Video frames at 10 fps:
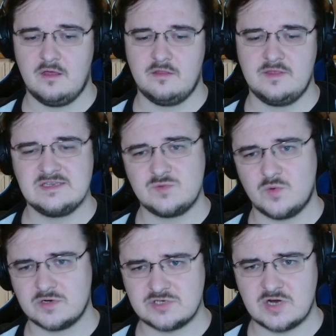These
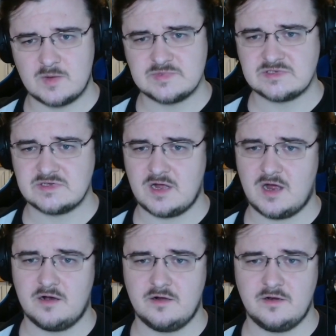workshops
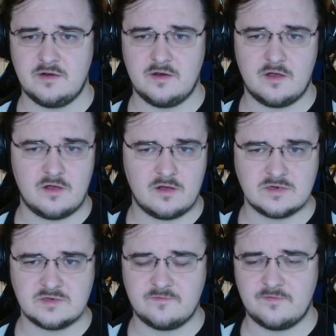are
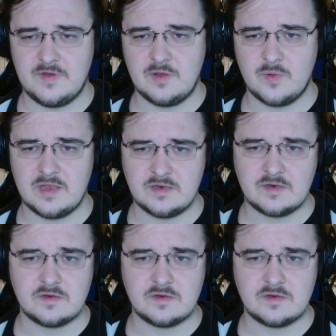not frequent,